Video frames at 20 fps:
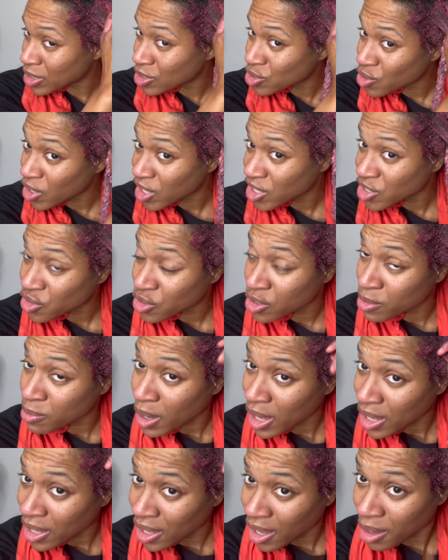a stranger in
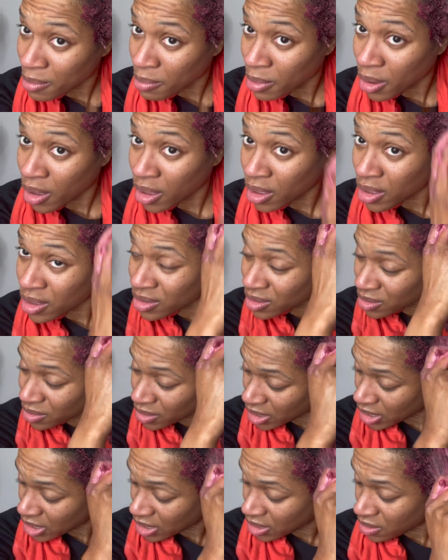my eyeball,
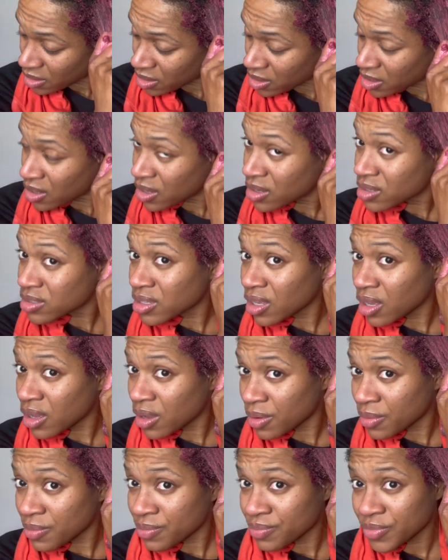okay?
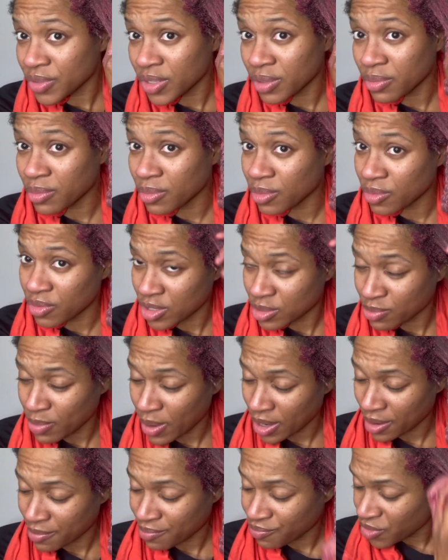So let me move this
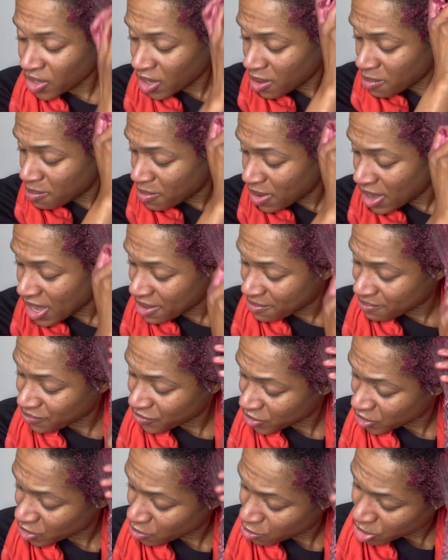back. But
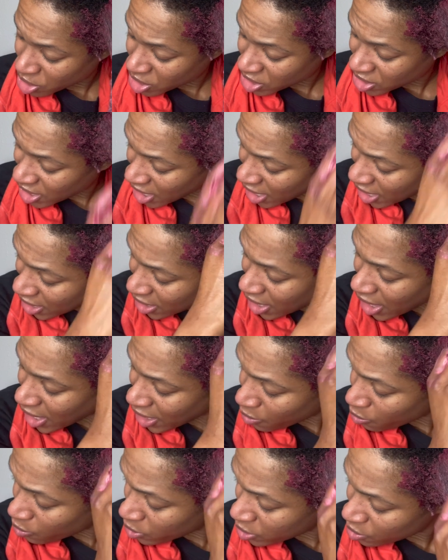she was just saying, like,
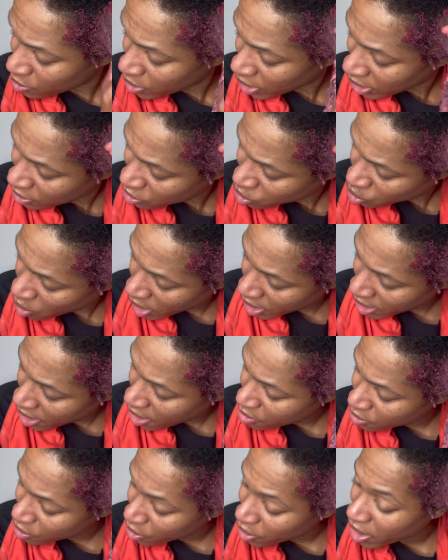when you let it dry
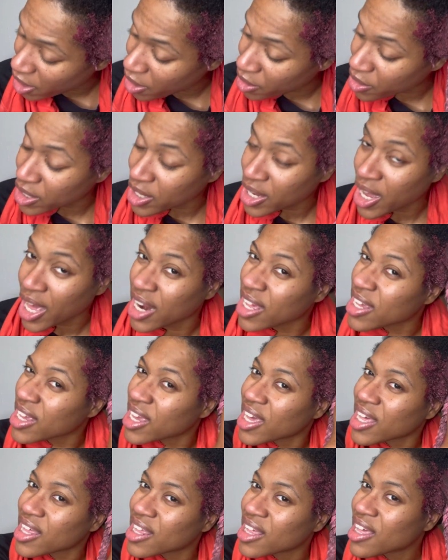out, your hair can kind of
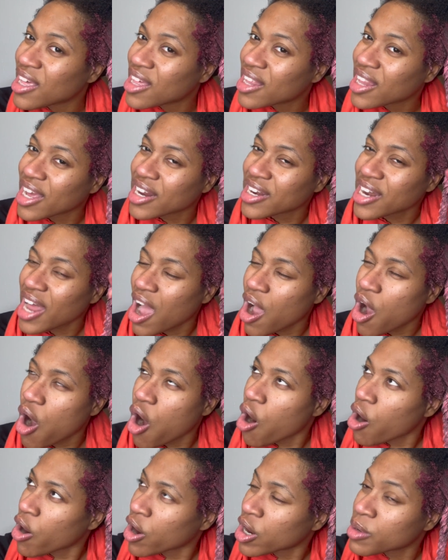get, like, not
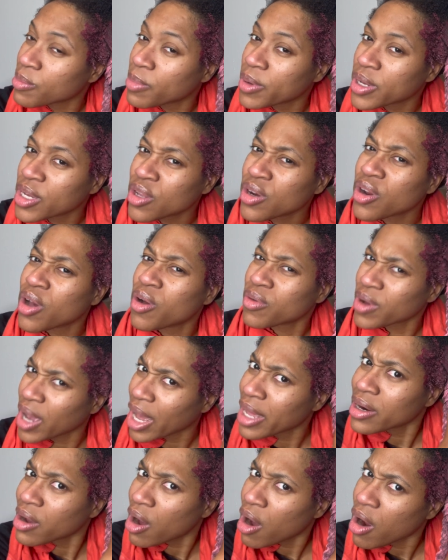hard, but, you know,
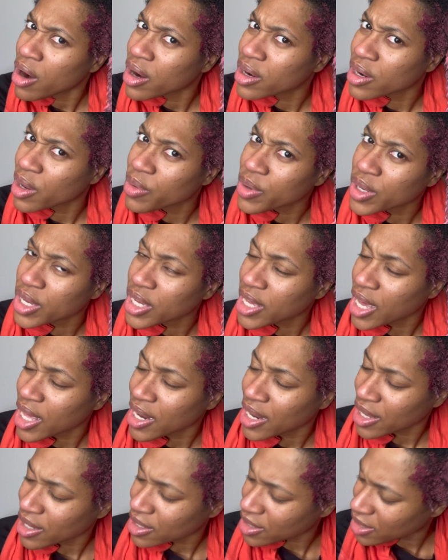kind of hard, low-key, kind of
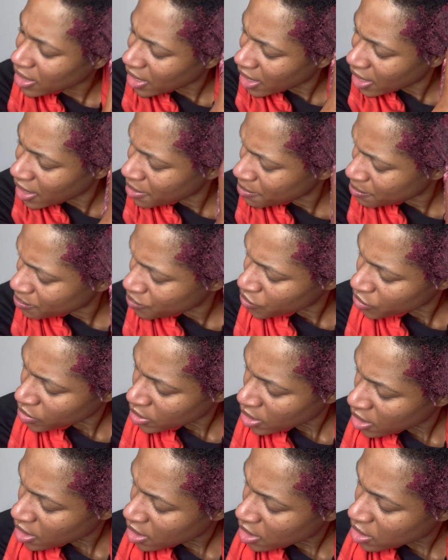like a clay.
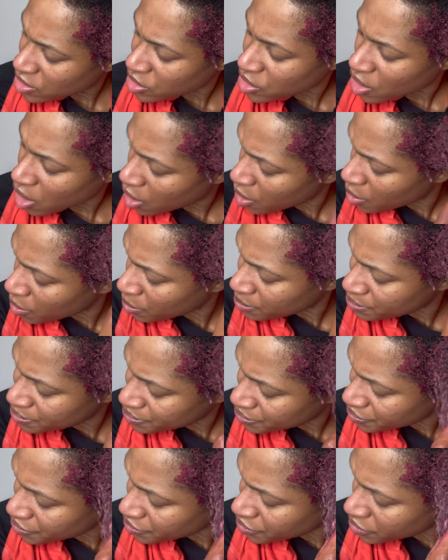So
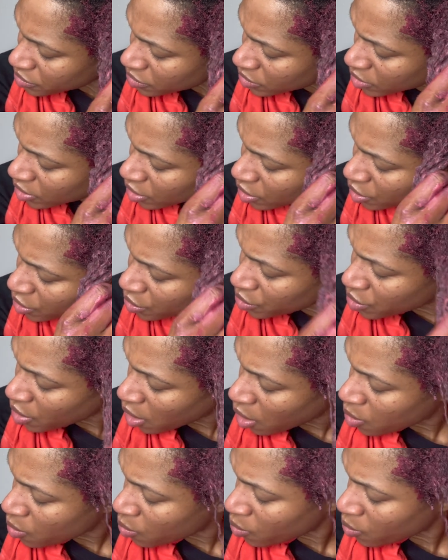you don't